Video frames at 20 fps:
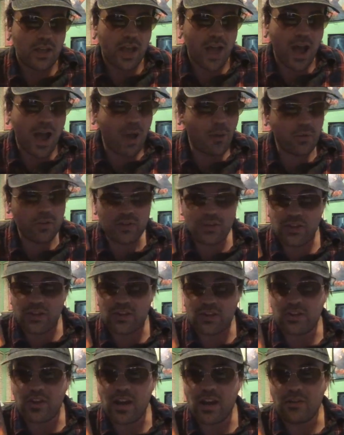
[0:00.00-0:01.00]
I was
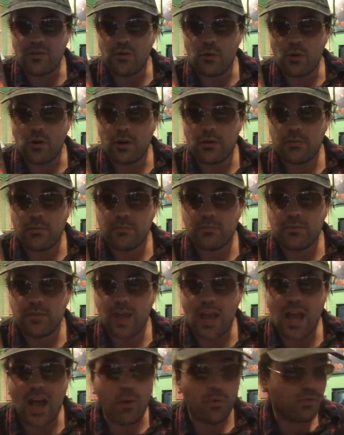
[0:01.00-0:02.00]
excited for.
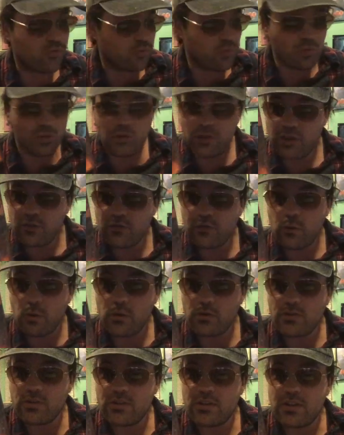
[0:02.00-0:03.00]
I was really looking
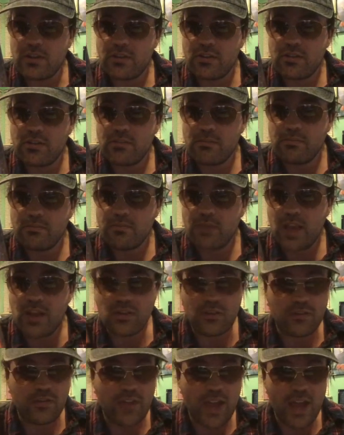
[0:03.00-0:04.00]
forward to this. As
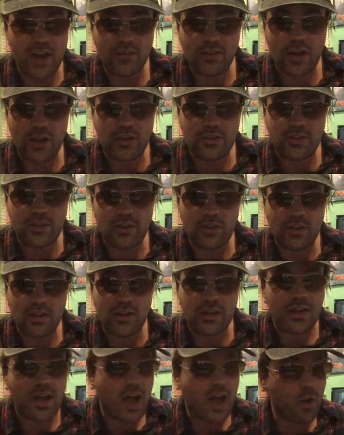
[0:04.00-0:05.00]
a fan of
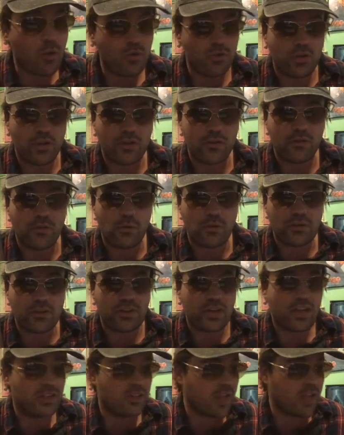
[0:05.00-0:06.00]
Godzilla, I was looking forward to this.
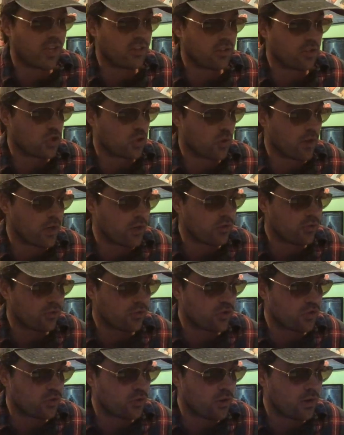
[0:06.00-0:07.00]
I liked the
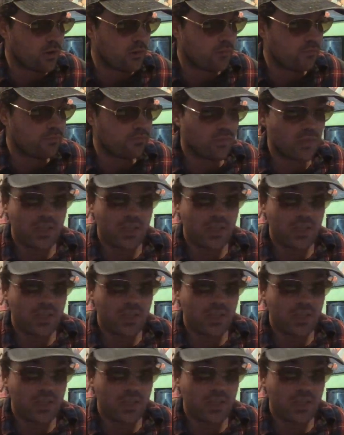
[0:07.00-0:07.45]
trailers to him.